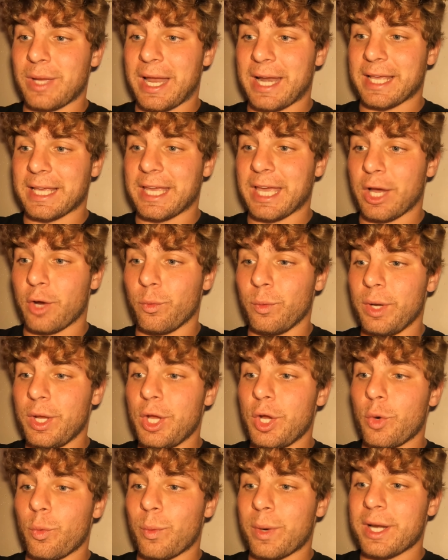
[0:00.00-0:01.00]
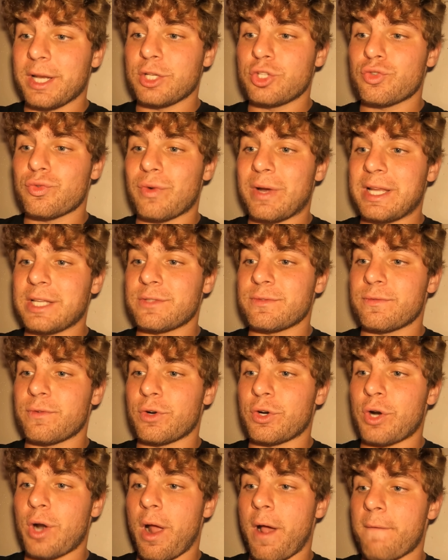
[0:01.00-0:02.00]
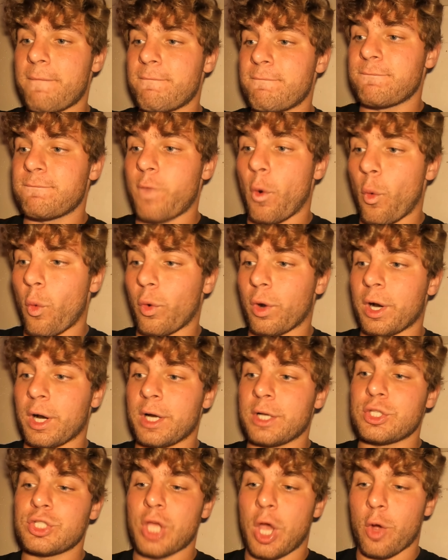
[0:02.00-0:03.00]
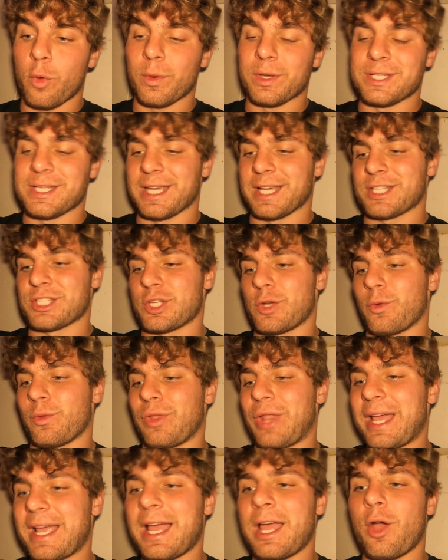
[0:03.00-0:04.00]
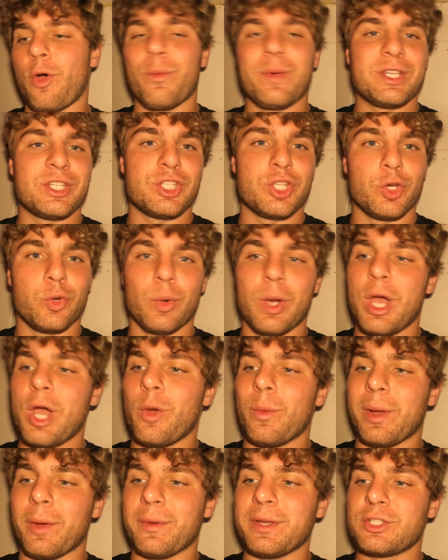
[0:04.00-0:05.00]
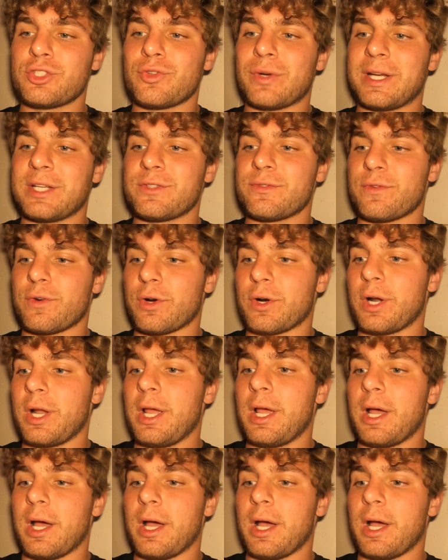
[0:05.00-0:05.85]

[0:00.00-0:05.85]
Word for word: got to go. We're going to transfer four Togetic. So like I always do, we always transfer,